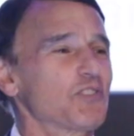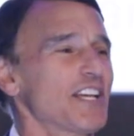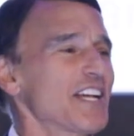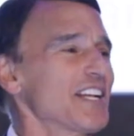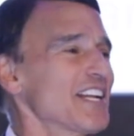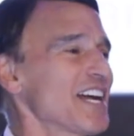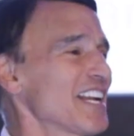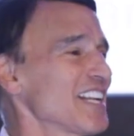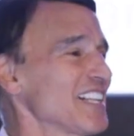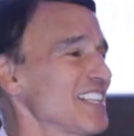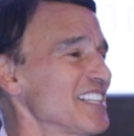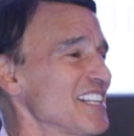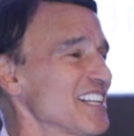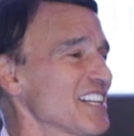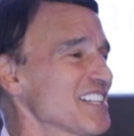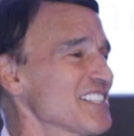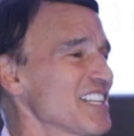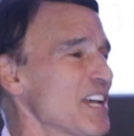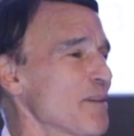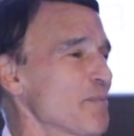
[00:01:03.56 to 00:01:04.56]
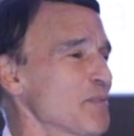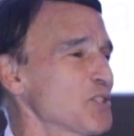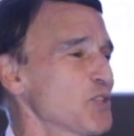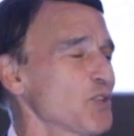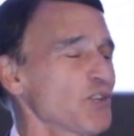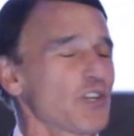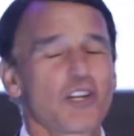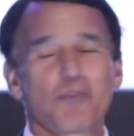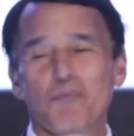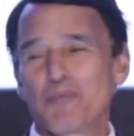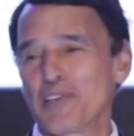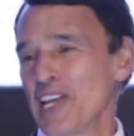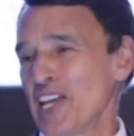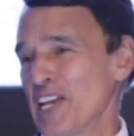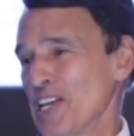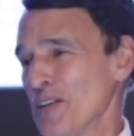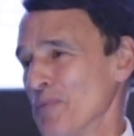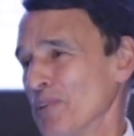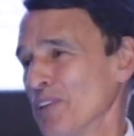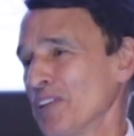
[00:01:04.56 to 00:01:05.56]
use data analytics, the opportunity to
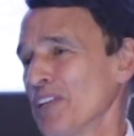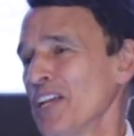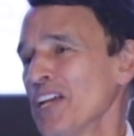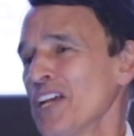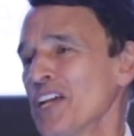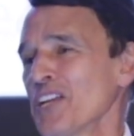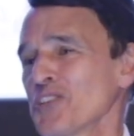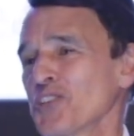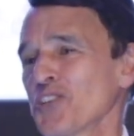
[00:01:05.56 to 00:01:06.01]
be able